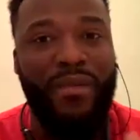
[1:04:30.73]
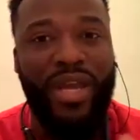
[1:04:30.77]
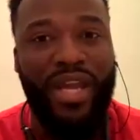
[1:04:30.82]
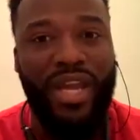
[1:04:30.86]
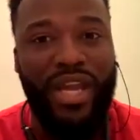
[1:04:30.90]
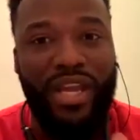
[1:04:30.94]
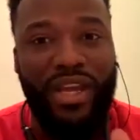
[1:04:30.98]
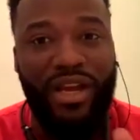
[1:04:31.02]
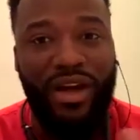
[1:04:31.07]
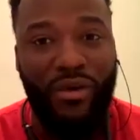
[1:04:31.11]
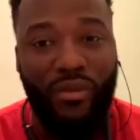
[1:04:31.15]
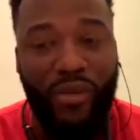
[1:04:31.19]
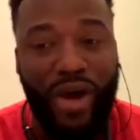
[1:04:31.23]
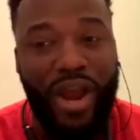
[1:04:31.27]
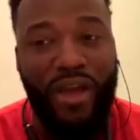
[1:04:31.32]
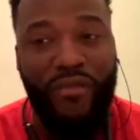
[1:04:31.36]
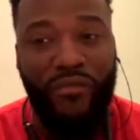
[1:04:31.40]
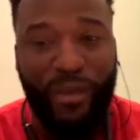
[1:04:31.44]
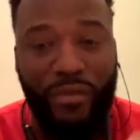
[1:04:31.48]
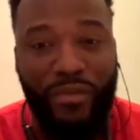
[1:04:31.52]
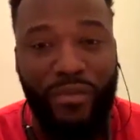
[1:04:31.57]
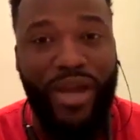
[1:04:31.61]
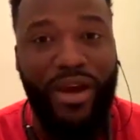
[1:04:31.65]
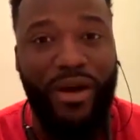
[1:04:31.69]
the Miami
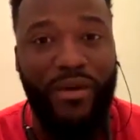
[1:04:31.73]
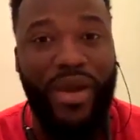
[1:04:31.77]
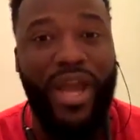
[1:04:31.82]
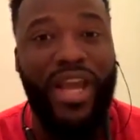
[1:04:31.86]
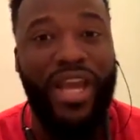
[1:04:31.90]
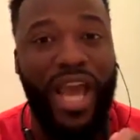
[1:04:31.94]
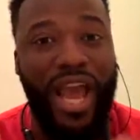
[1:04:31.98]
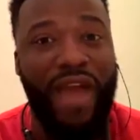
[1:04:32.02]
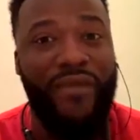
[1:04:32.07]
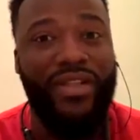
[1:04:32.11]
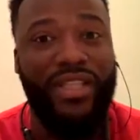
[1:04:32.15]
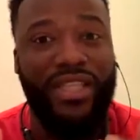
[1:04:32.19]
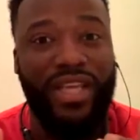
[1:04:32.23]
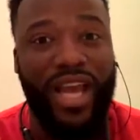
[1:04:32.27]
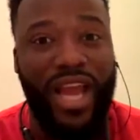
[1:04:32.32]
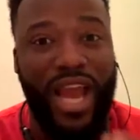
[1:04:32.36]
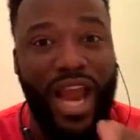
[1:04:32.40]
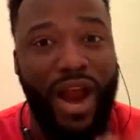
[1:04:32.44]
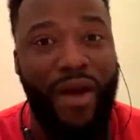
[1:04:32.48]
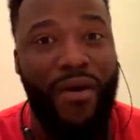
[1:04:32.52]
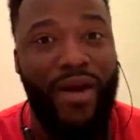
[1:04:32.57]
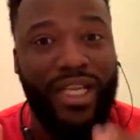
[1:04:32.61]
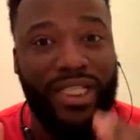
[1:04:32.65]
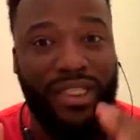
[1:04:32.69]
Heat away from him and
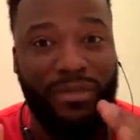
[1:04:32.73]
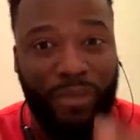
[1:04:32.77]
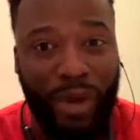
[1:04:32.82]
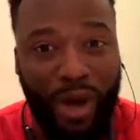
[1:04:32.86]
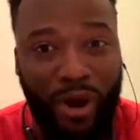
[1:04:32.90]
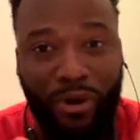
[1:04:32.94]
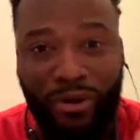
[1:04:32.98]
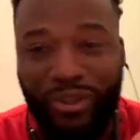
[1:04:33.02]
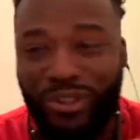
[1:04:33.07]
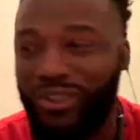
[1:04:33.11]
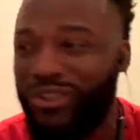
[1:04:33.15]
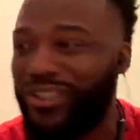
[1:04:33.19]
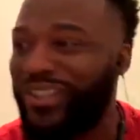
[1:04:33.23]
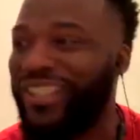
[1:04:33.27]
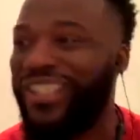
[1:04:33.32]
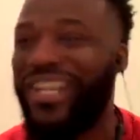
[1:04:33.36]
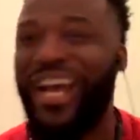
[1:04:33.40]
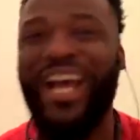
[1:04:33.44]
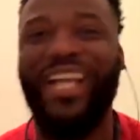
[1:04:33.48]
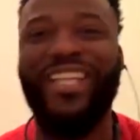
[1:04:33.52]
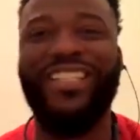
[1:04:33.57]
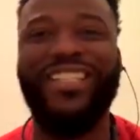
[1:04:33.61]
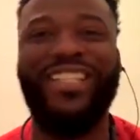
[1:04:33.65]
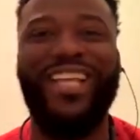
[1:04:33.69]
gave it to Eric
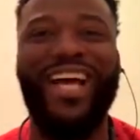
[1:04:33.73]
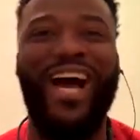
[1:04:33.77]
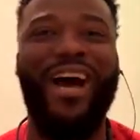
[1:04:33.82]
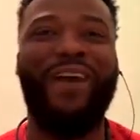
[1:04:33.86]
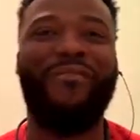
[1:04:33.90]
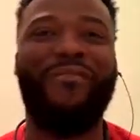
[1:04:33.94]
Spoelstra. Like,